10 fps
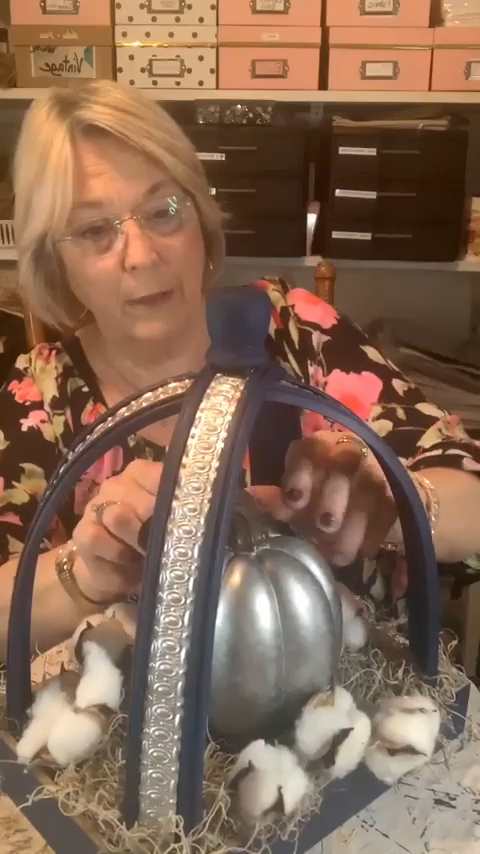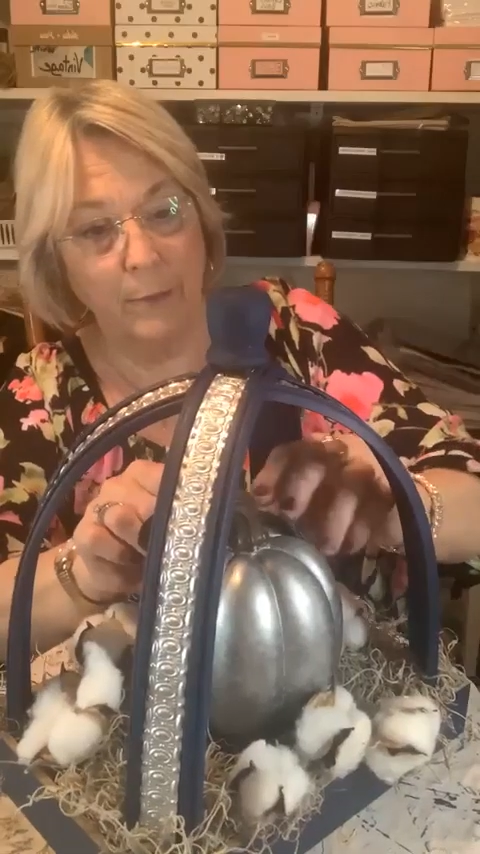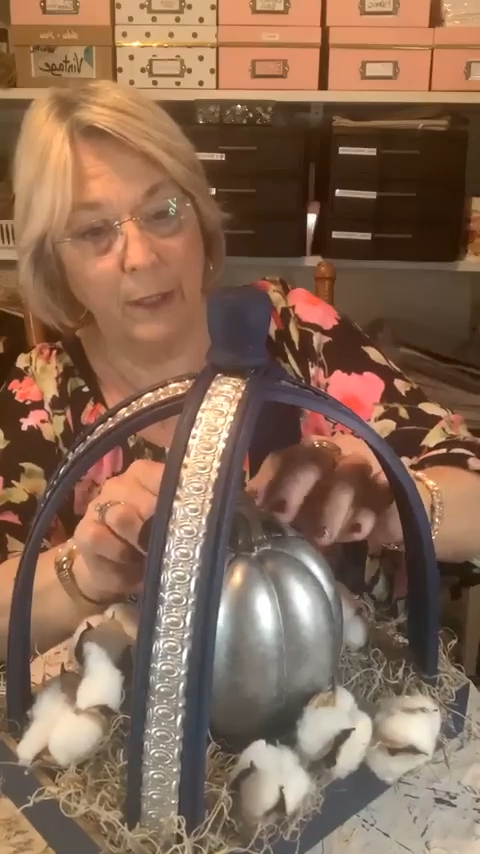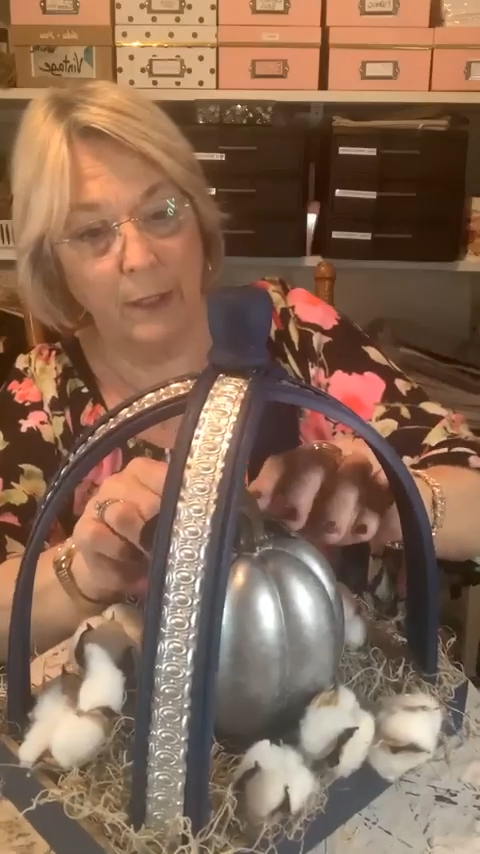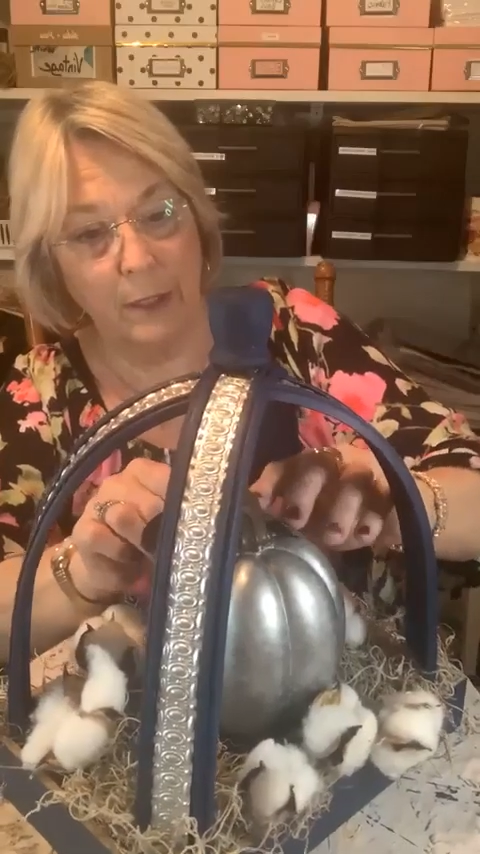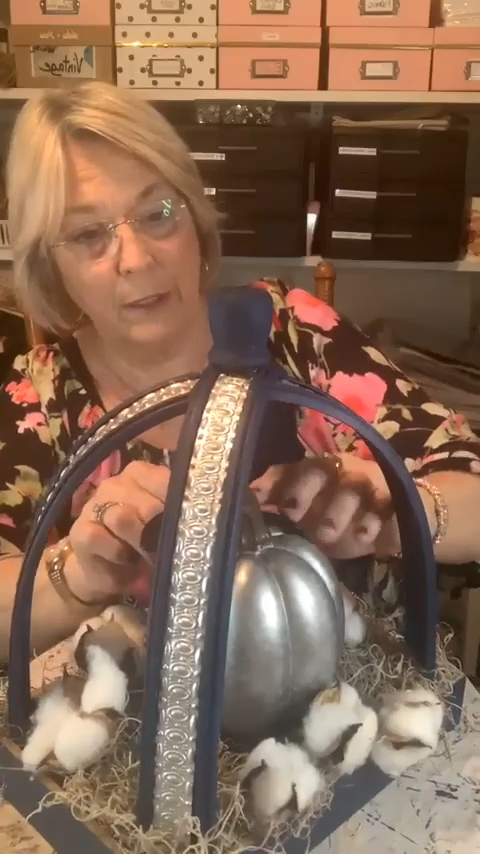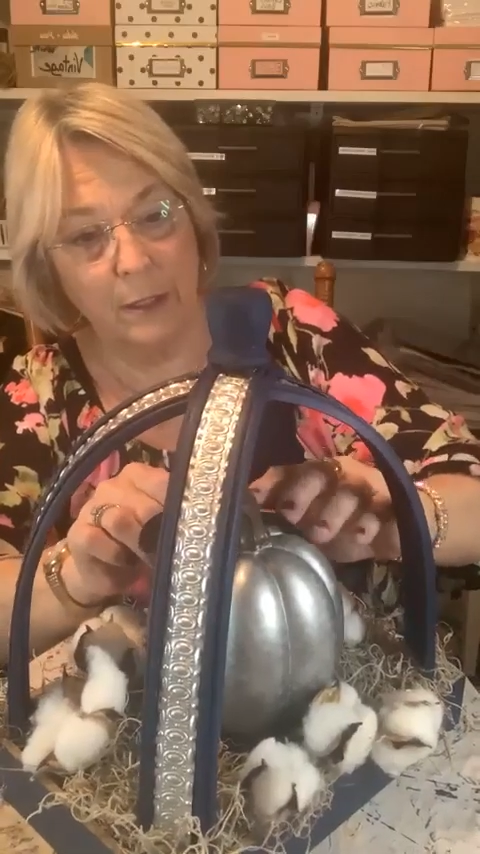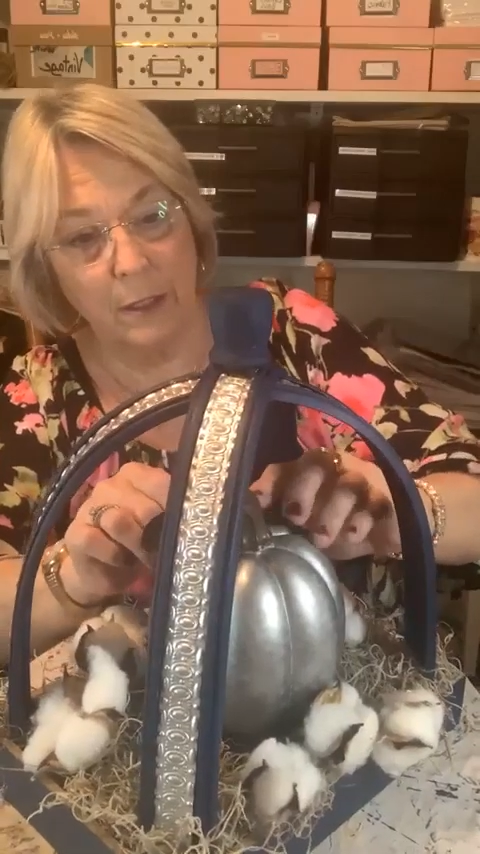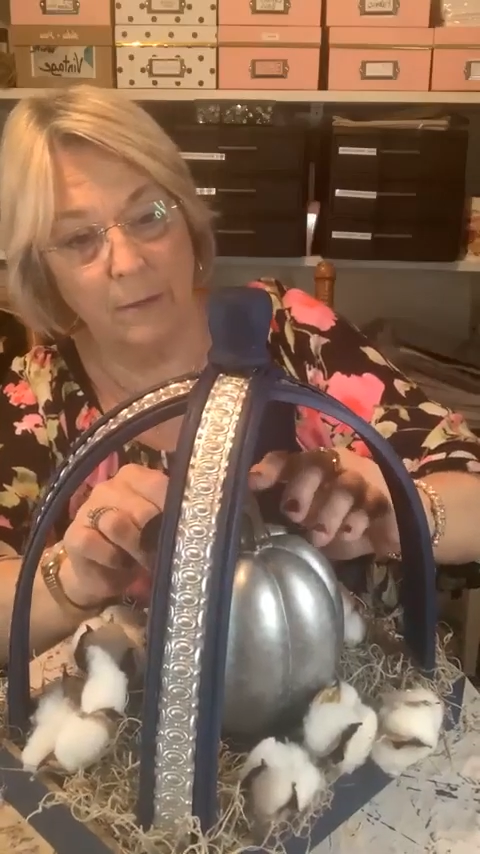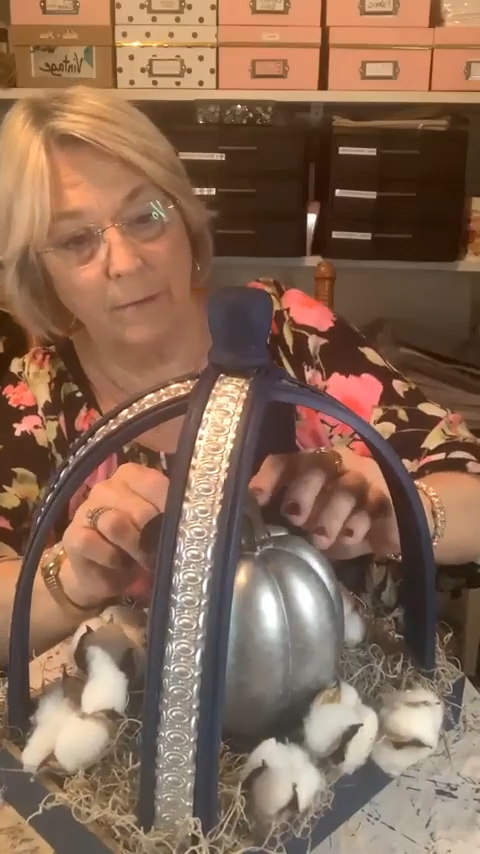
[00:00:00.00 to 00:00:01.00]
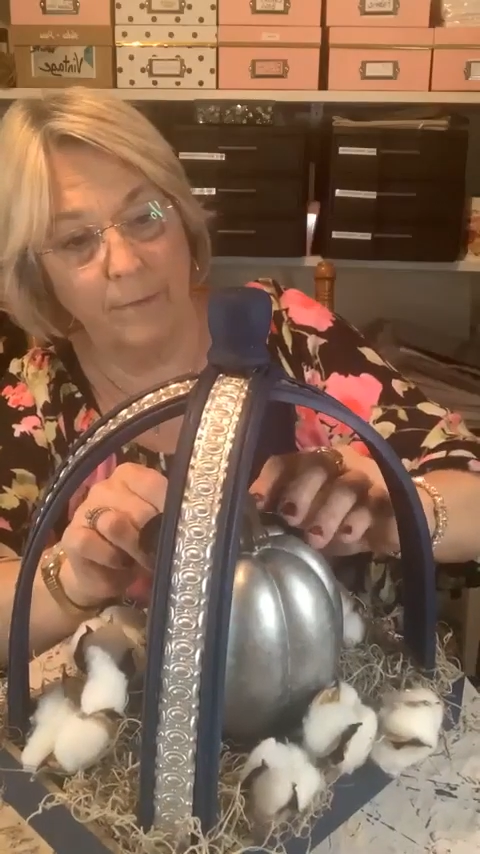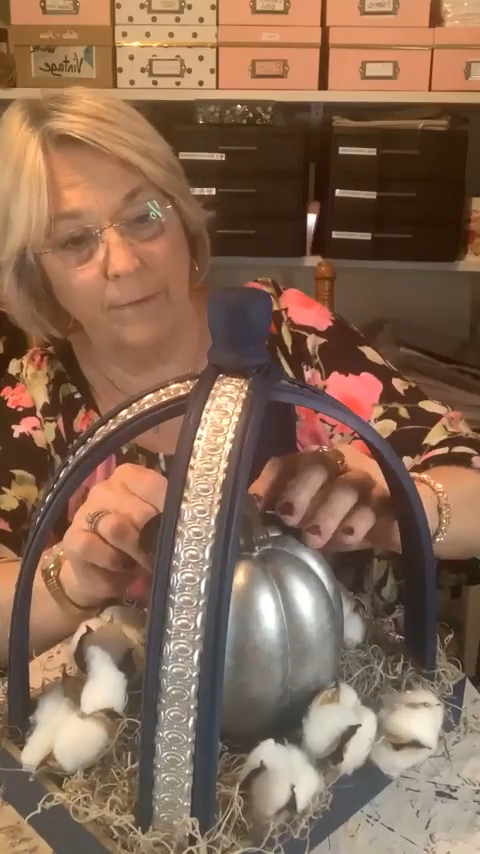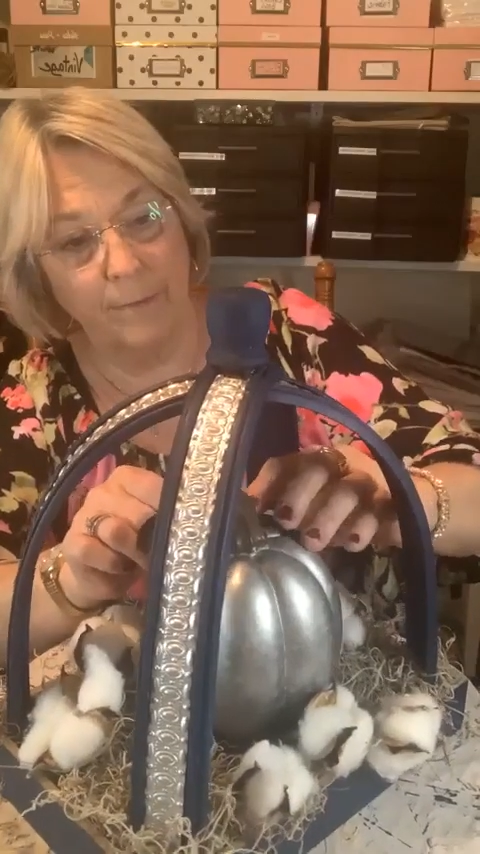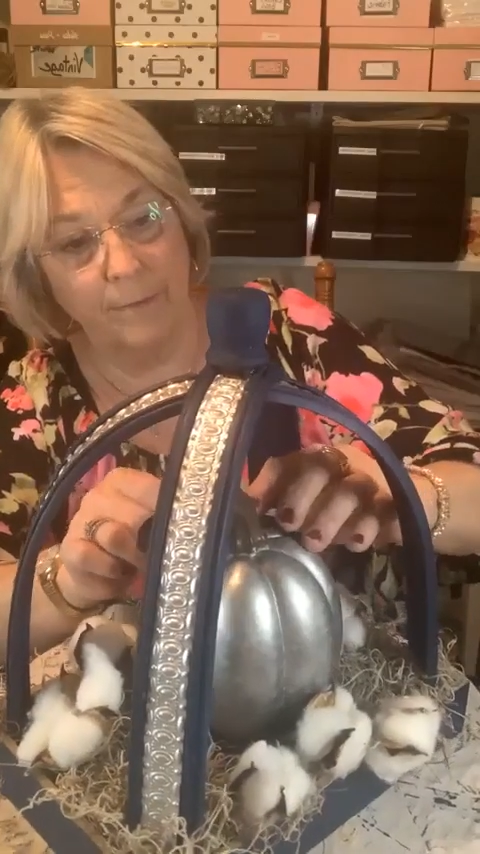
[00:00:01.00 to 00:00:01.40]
Let me put this.